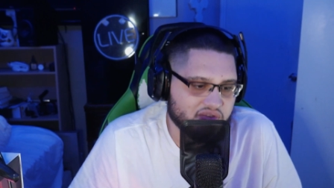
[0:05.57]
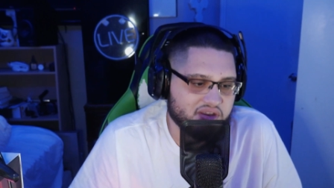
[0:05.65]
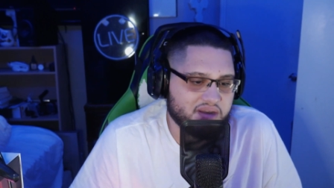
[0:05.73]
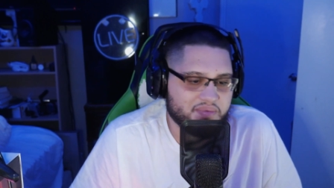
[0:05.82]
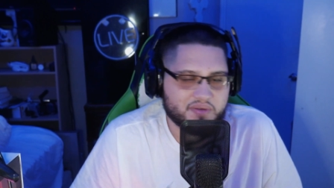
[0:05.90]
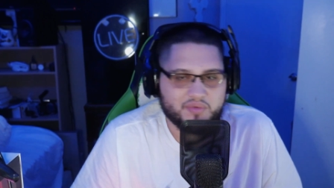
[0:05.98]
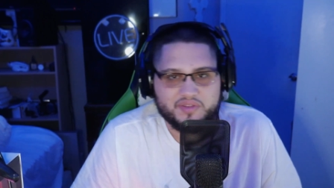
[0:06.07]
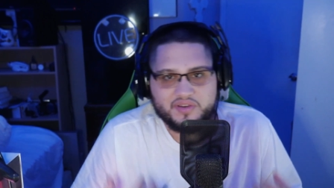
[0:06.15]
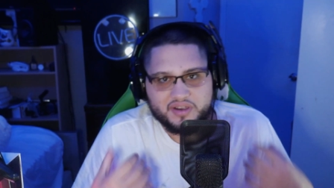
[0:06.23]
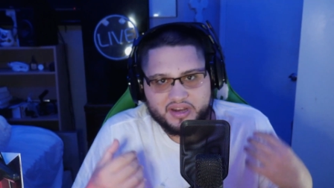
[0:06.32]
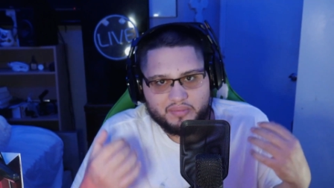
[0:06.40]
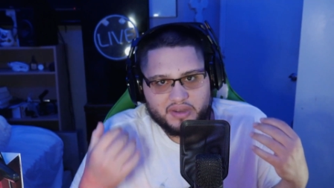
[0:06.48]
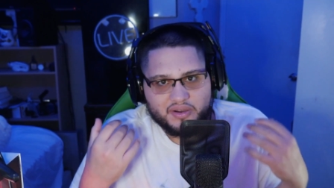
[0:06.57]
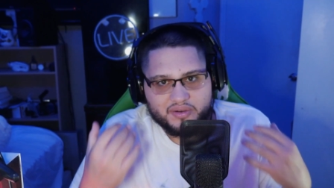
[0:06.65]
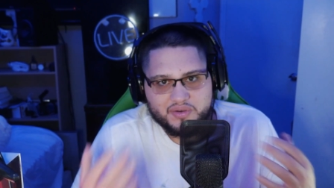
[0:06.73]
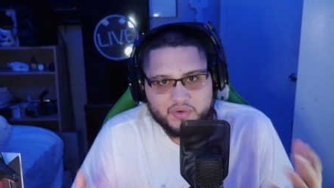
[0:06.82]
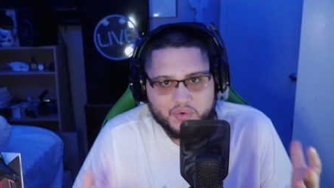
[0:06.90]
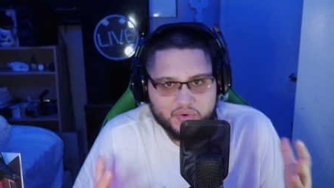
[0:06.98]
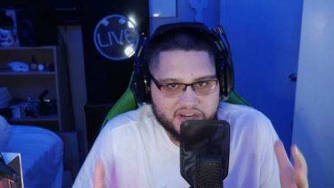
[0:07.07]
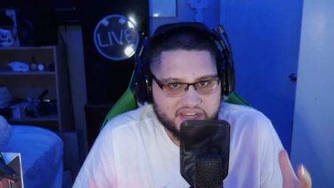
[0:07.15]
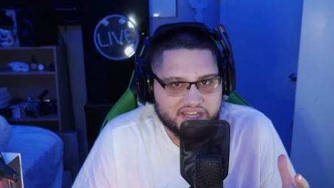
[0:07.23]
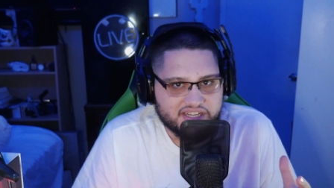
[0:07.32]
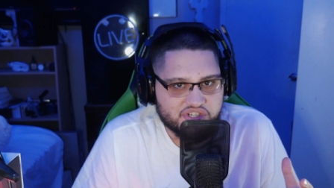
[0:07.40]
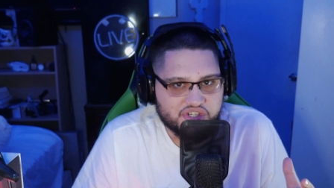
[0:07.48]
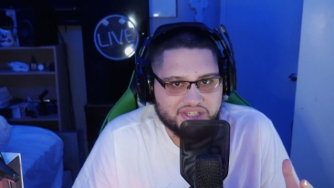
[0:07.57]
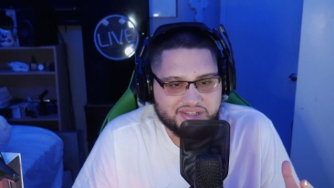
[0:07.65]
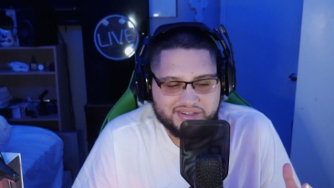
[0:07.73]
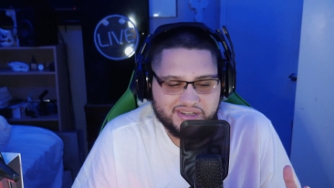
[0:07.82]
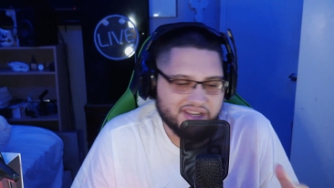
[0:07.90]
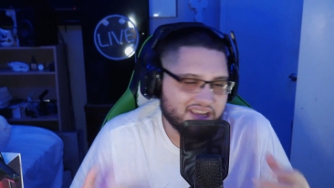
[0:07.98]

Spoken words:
topic. We're talking about CoryxKenshin